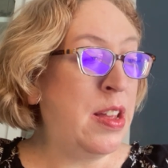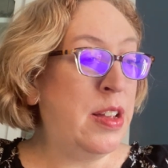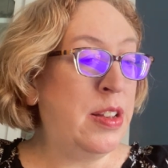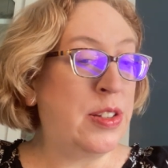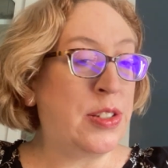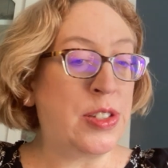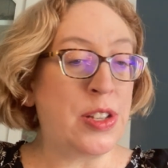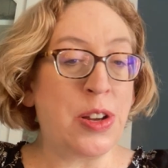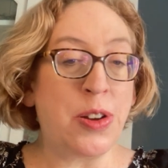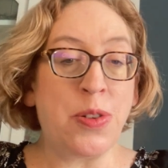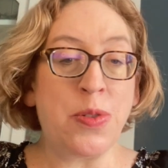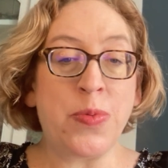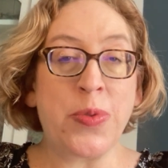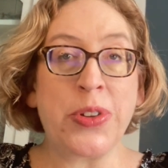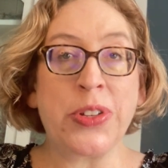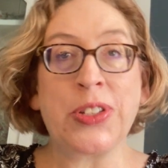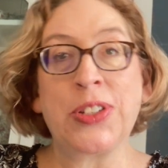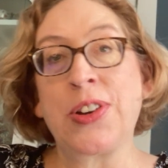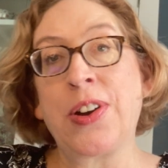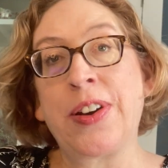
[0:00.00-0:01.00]
So we'll
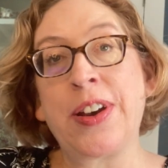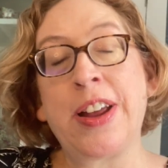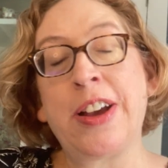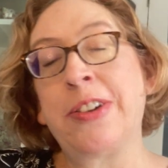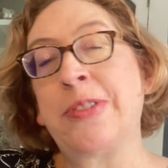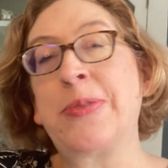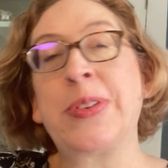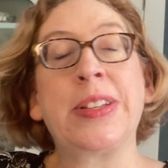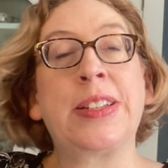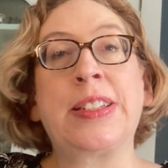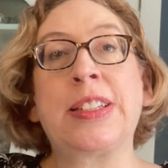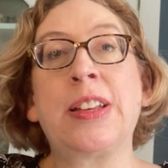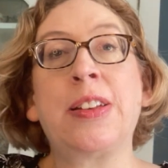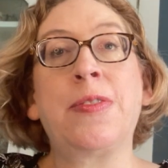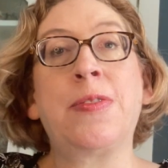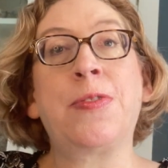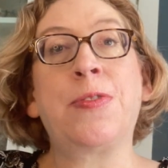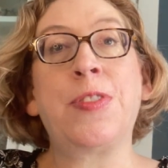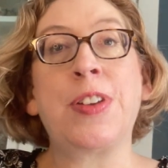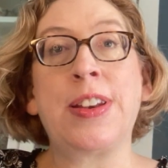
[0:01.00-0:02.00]
start out with
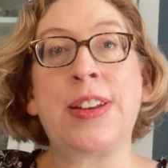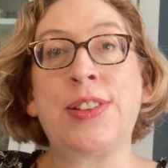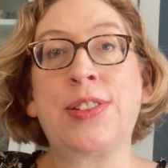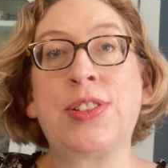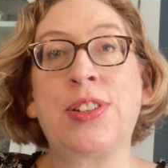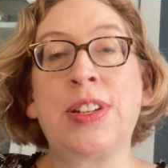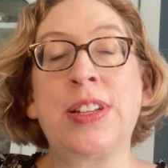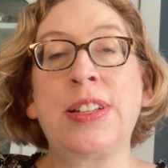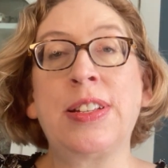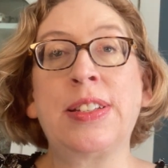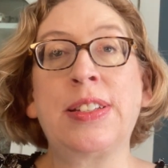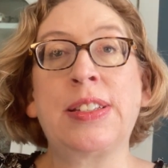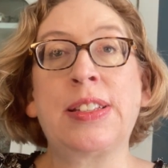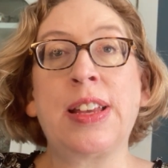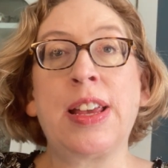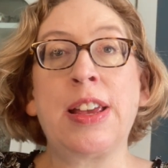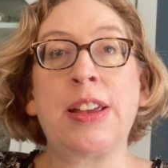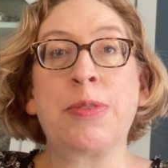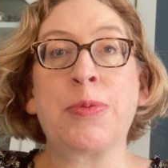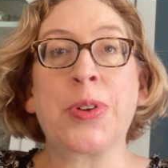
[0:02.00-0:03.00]
some finishes
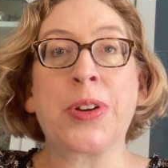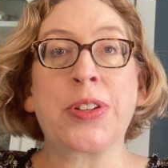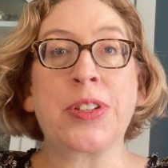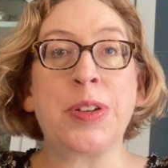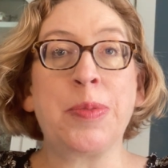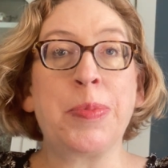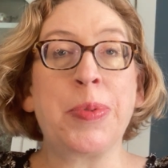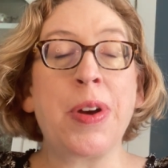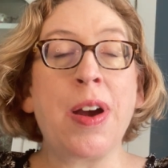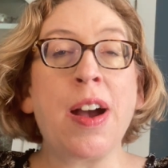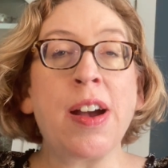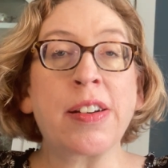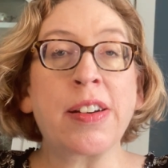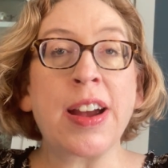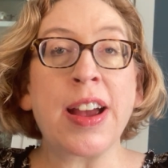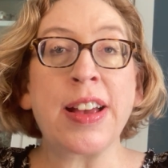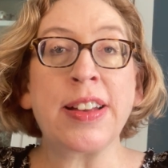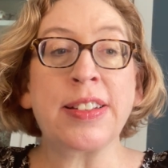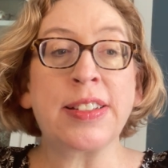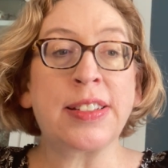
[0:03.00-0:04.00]
and works in
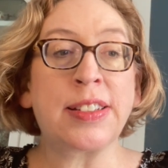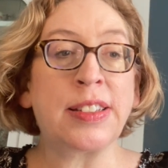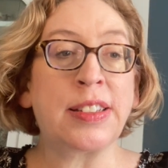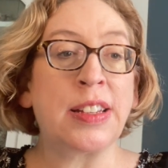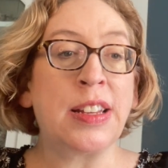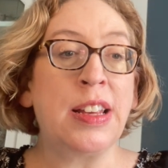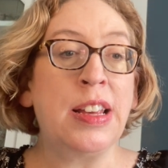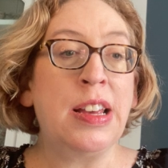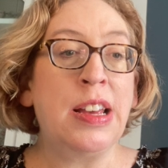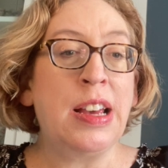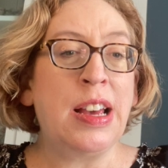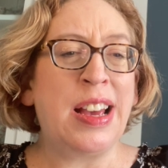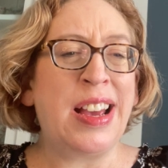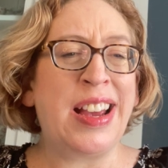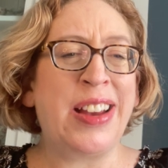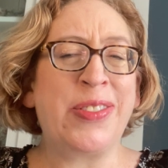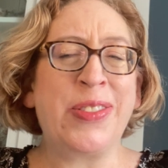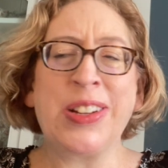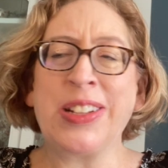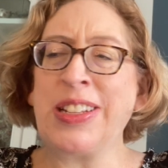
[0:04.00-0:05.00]
progress.
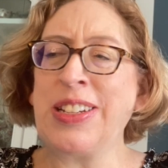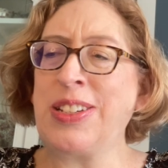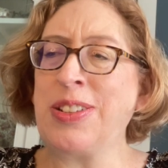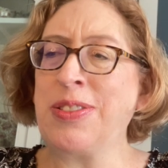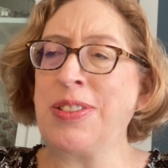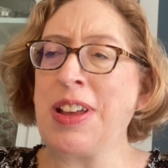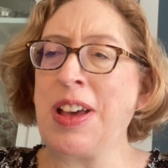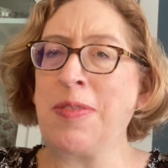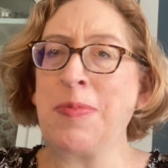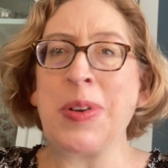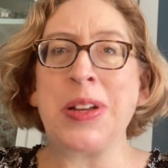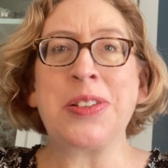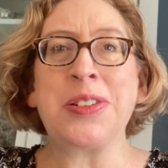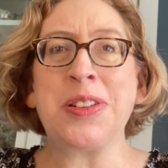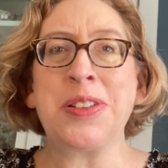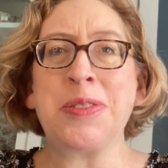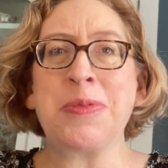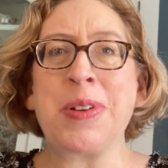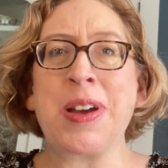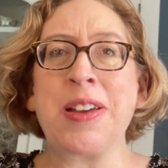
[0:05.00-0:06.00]
I really don't have much
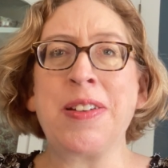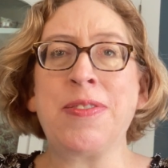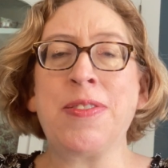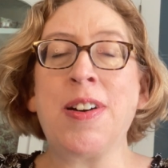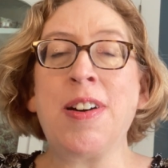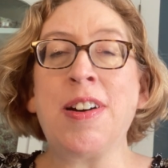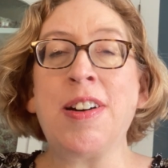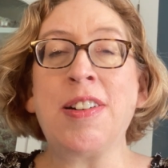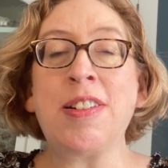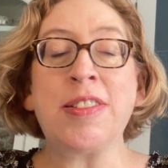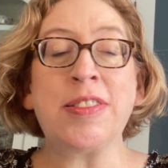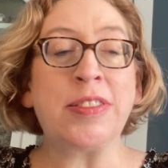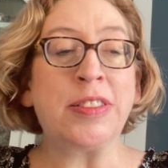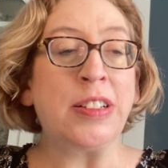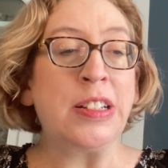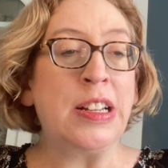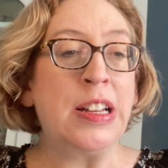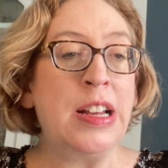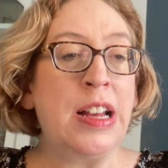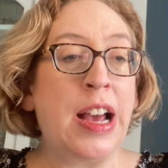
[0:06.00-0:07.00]
in the way of haul.
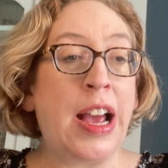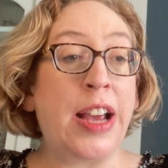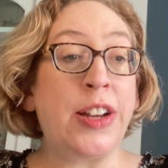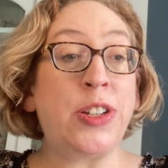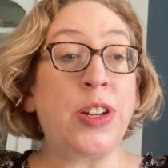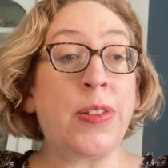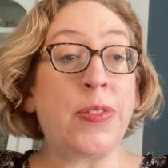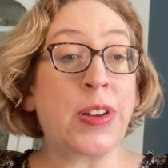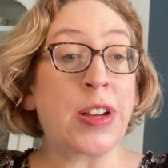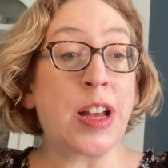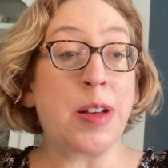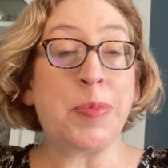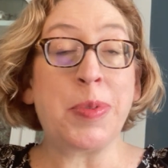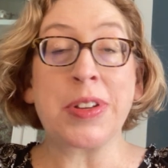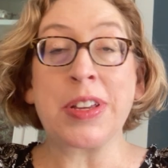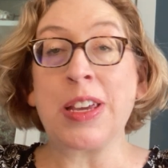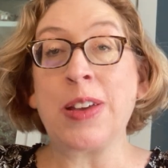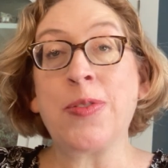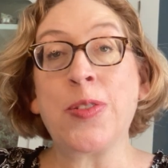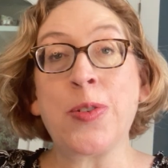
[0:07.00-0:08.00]
I do have a couple
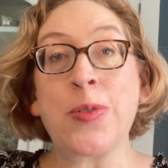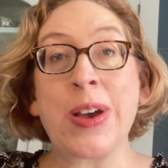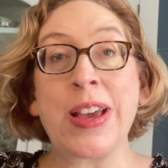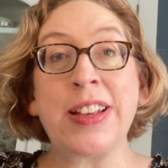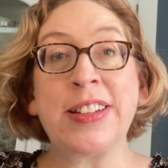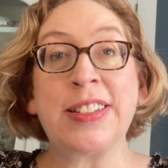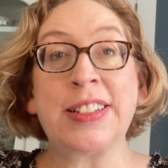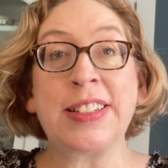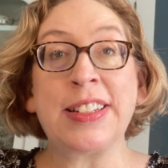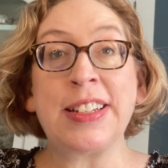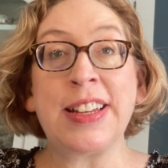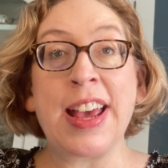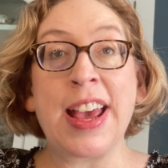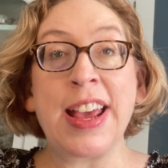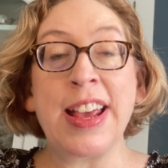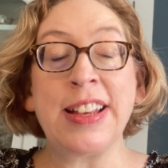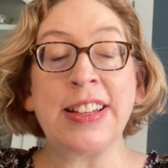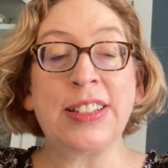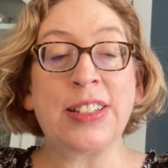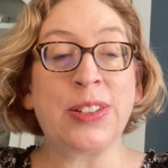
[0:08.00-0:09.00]
giveaways
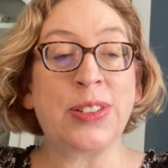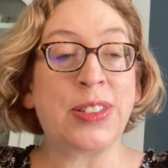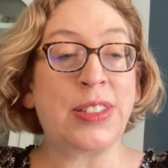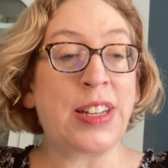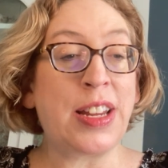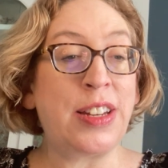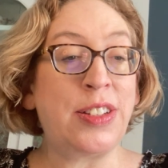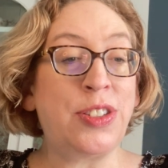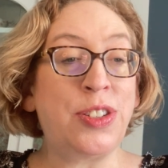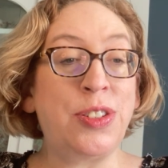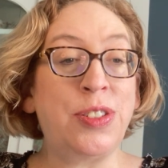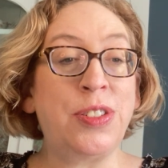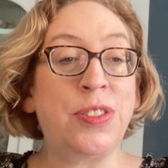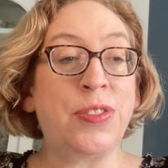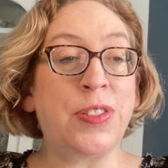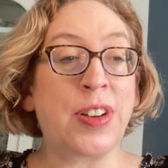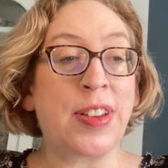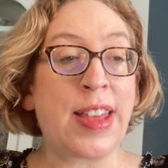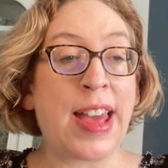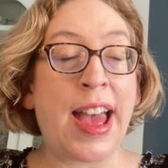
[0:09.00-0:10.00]
today, so stay tuned
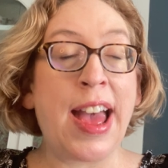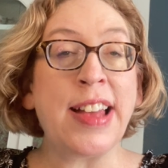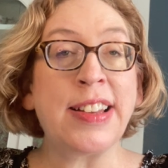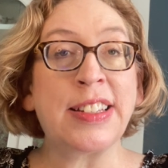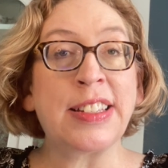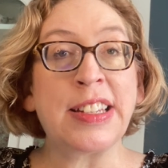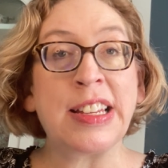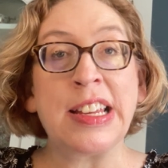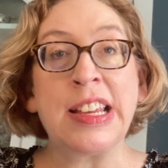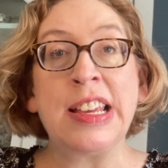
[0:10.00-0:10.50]
for that.